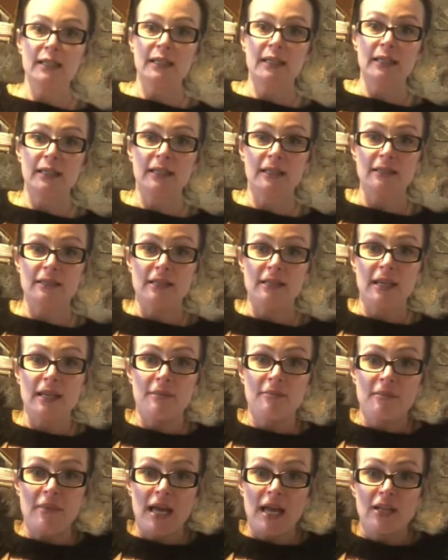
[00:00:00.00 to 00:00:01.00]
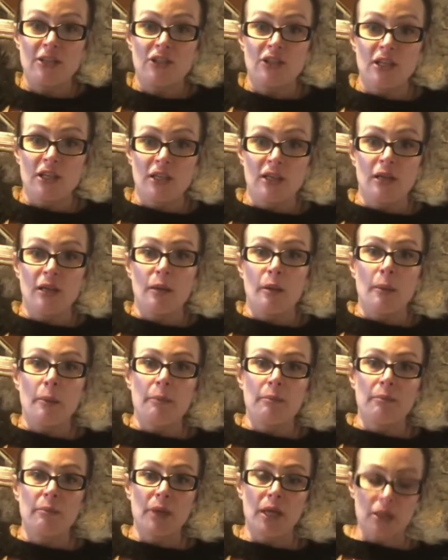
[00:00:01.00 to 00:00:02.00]
is a matching
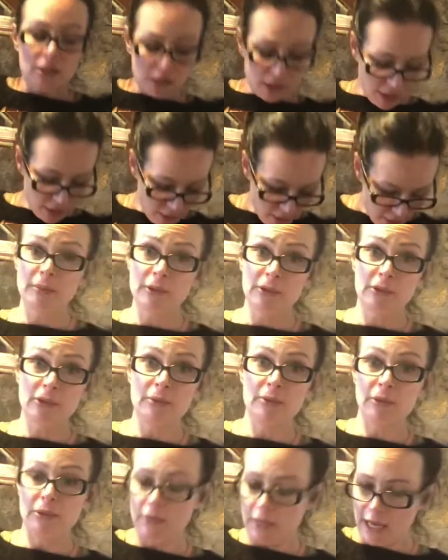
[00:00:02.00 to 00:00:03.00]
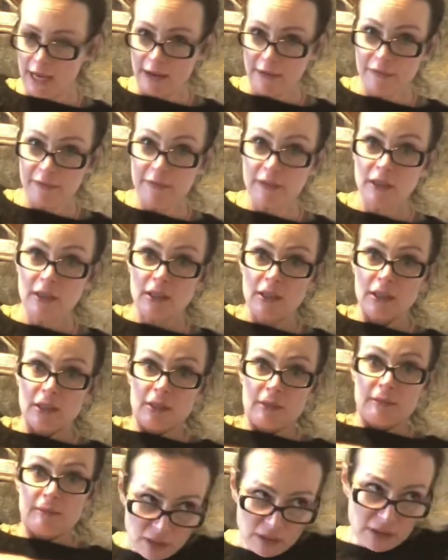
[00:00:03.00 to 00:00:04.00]
belt. WWF
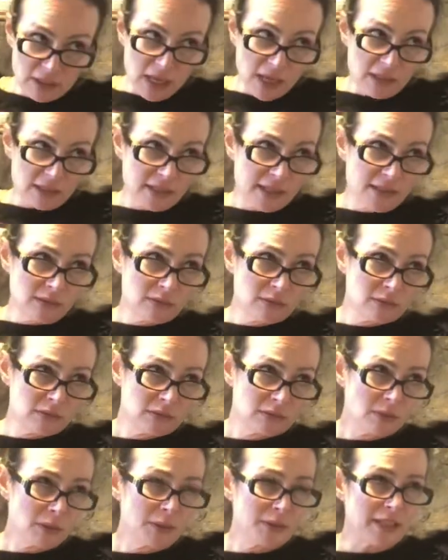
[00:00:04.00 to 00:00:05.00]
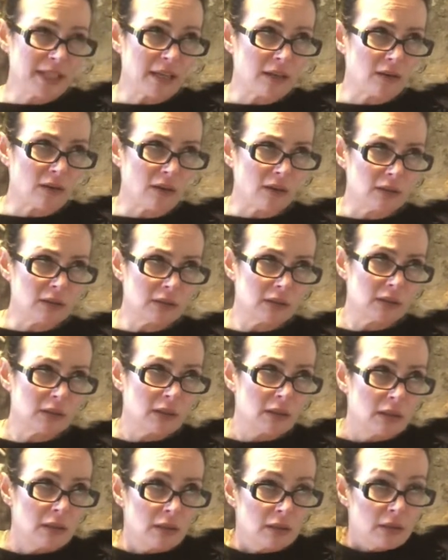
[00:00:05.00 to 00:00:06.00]
knockdown. What was that called?
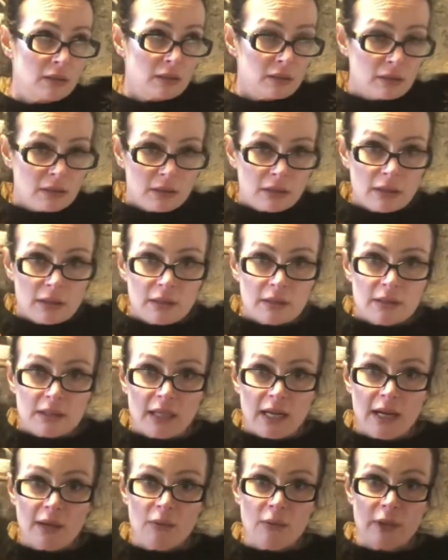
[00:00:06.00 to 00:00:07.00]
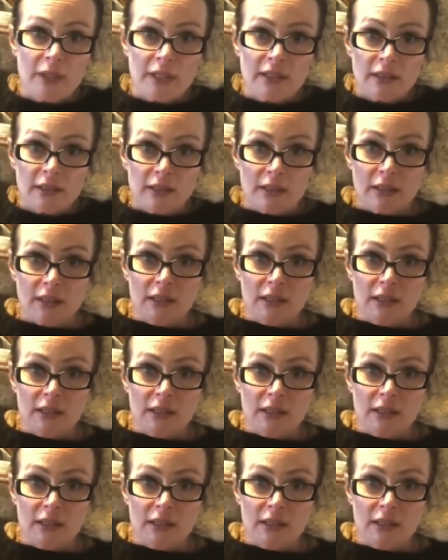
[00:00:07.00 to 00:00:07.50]
Did I win in a